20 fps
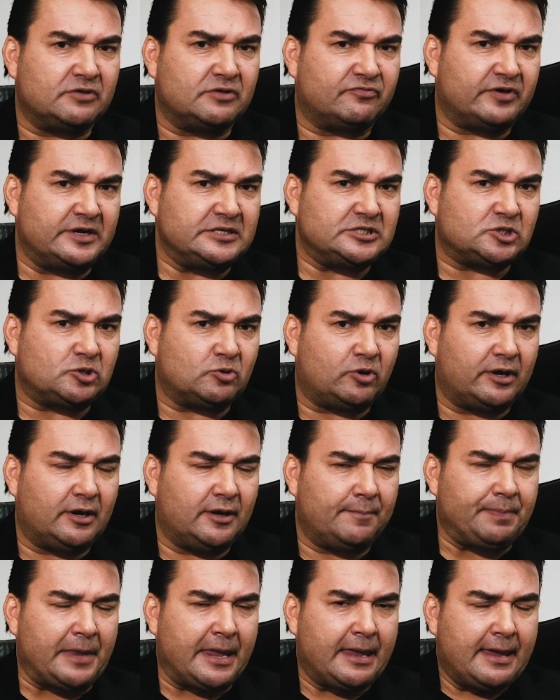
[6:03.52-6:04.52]
defence
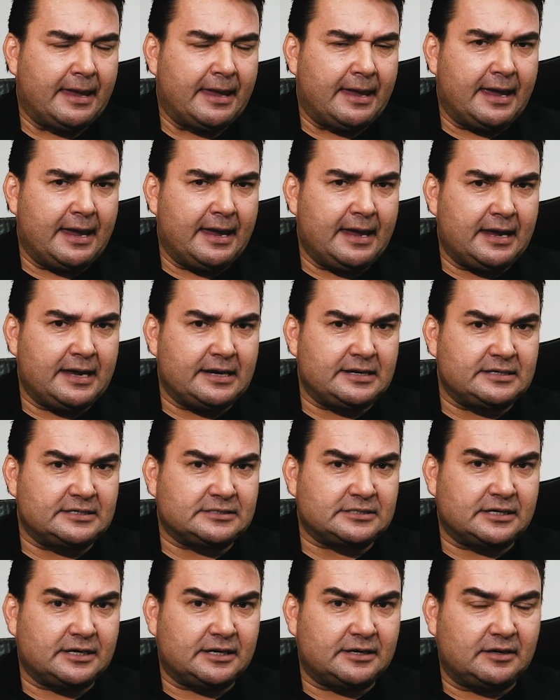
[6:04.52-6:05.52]
lawyer. And,
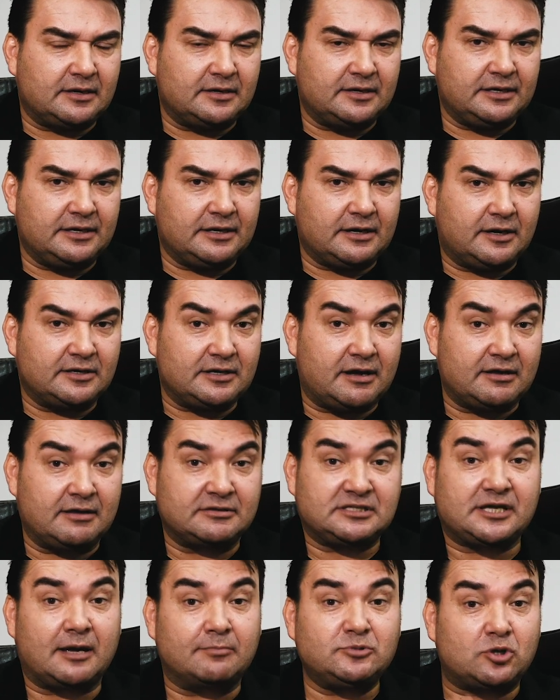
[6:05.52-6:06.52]

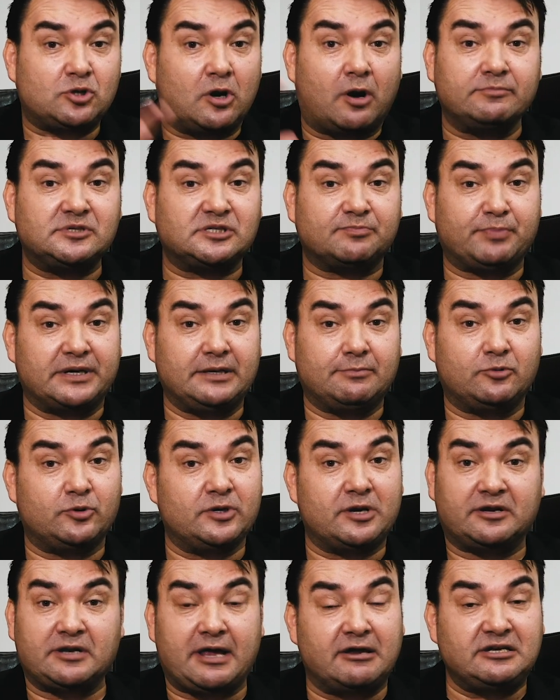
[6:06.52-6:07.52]
sometimes people
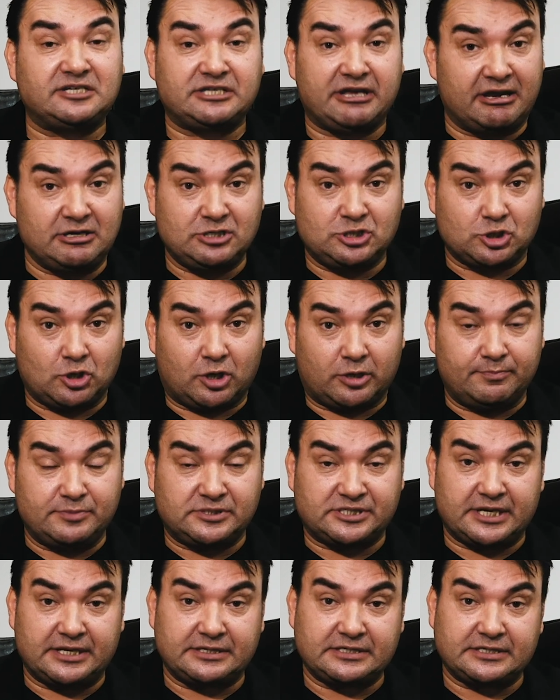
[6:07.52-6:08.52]
would attend
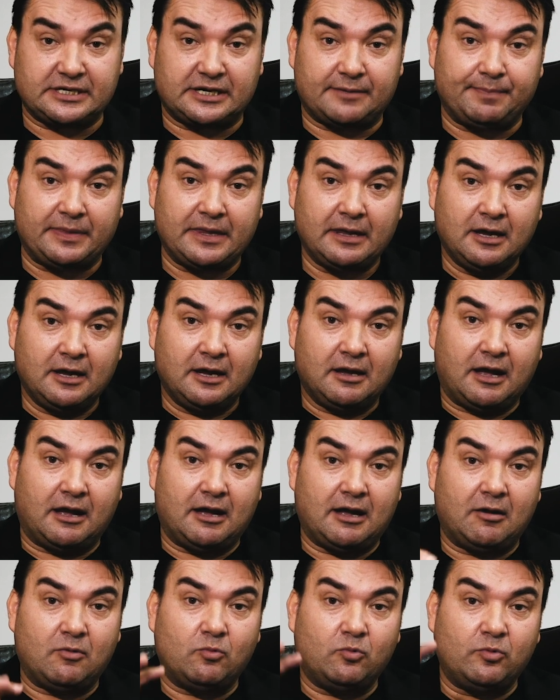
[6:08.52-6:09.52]
jobs and
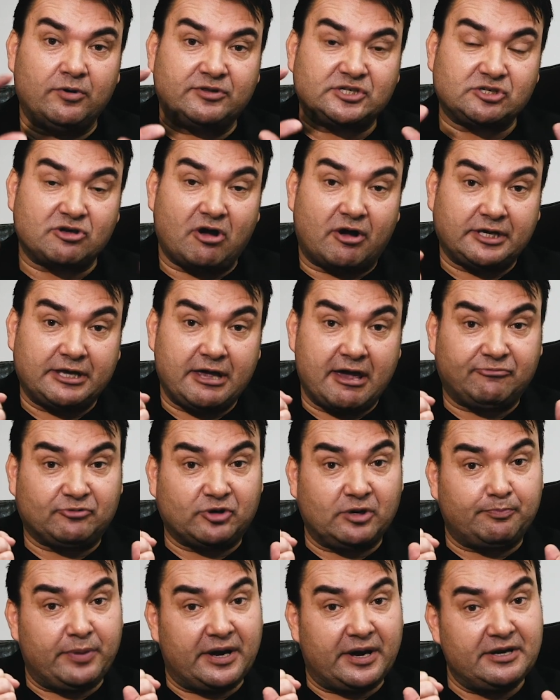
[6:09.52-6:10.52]
with
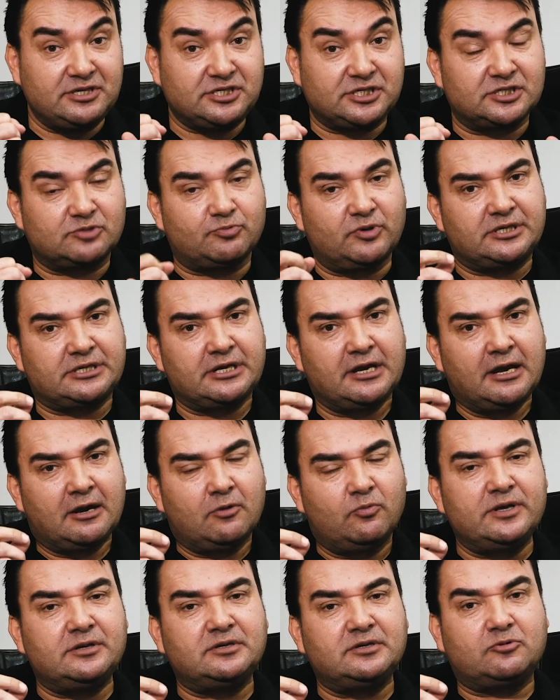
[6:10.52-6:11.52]
psychiatric patients, we'd
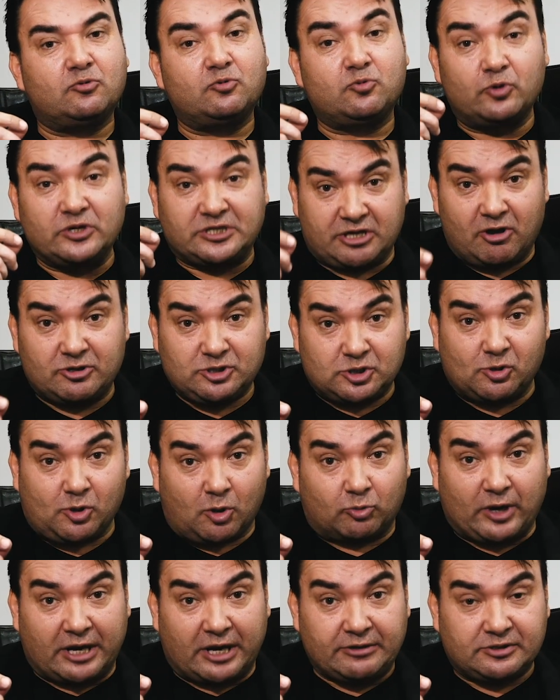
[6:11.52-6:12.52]
go to
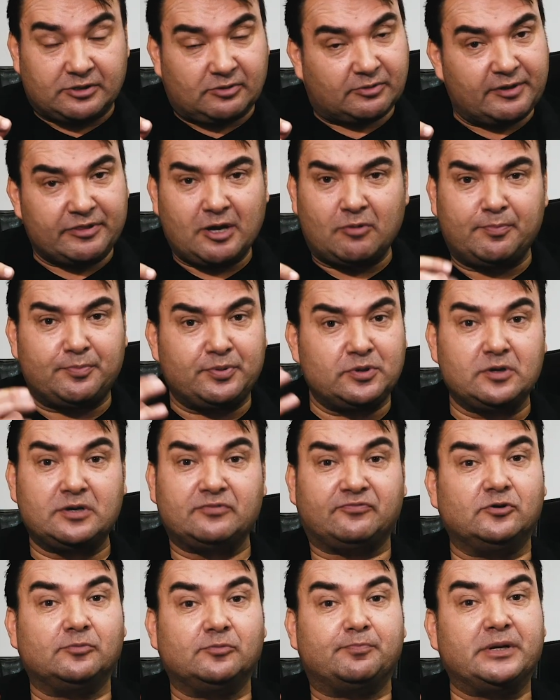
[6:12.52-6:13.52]
Larundel, and they were
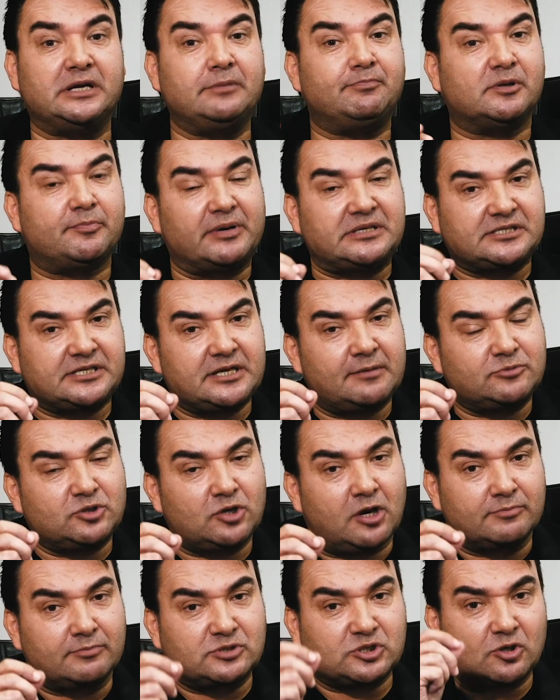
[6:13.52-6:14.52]
beautiful people, but
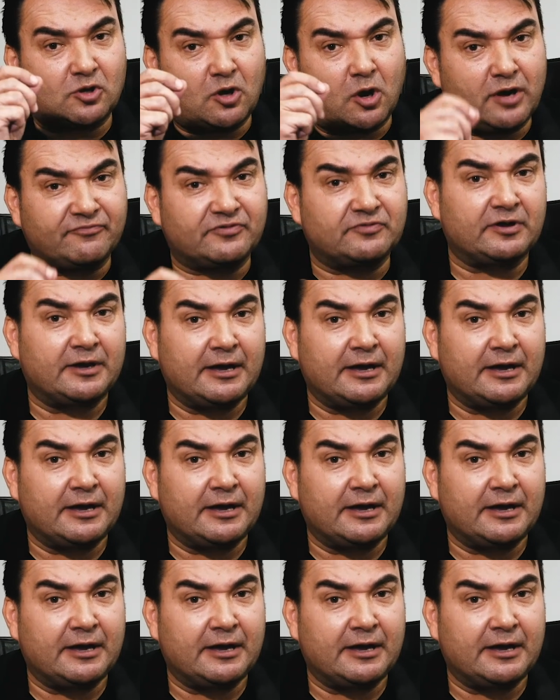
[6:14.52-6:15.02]
sometimes life